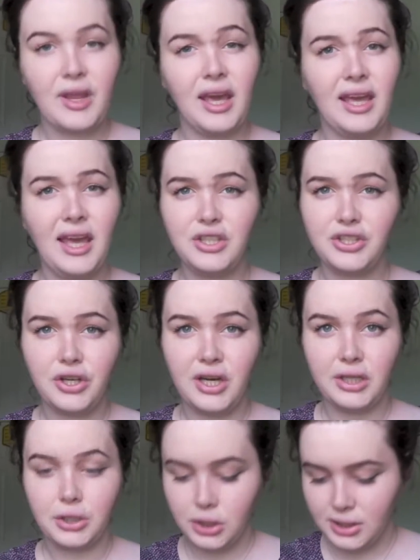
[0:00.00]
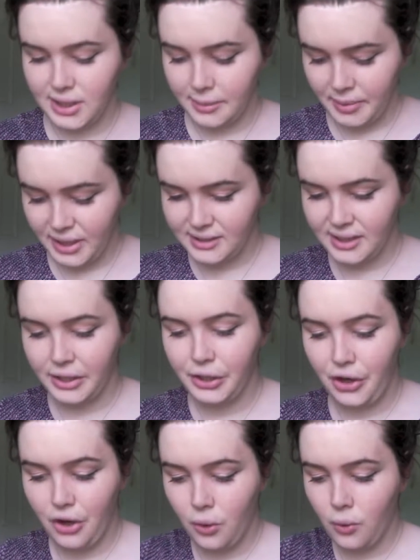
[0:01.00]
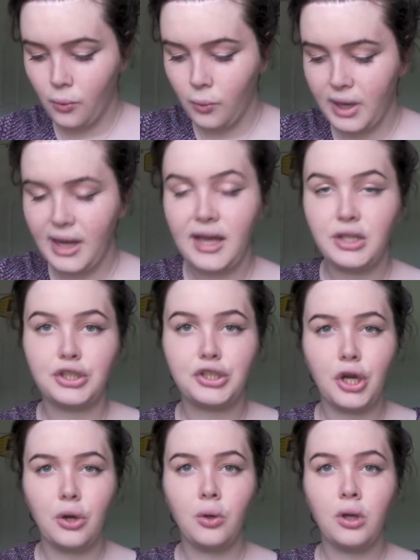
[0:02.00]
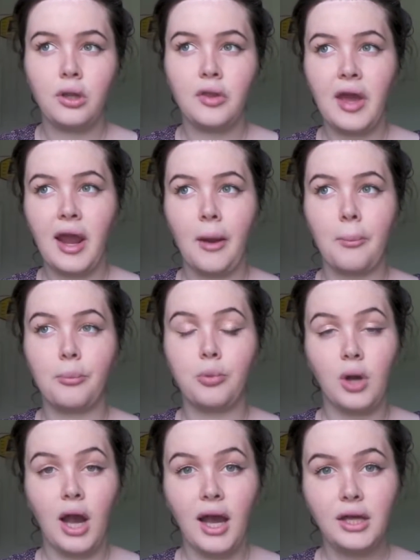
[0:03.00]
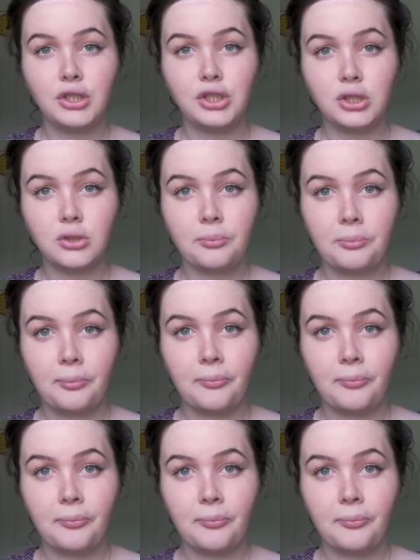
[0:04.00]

In case you're interested, because I know when I showed their brush,